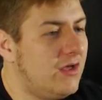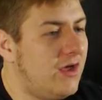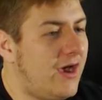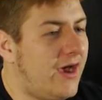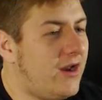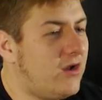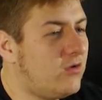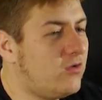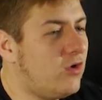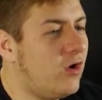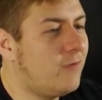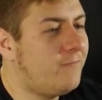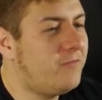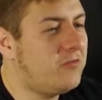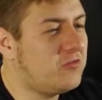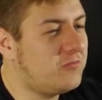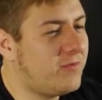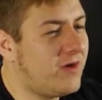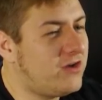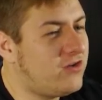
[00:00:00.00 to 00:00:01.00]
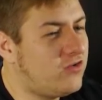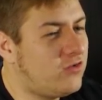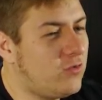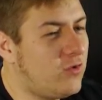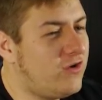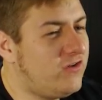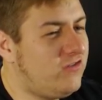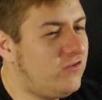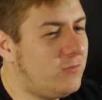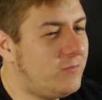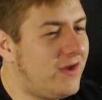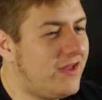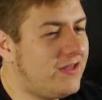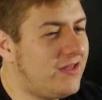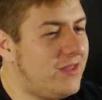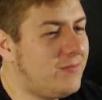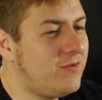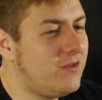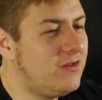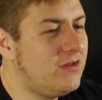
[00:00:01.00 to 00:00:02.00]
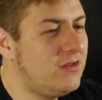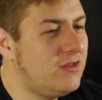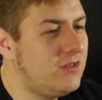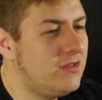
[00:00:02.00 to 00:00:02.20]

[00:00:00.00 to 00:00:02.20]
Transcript: I don't know if it was by choice or by limit,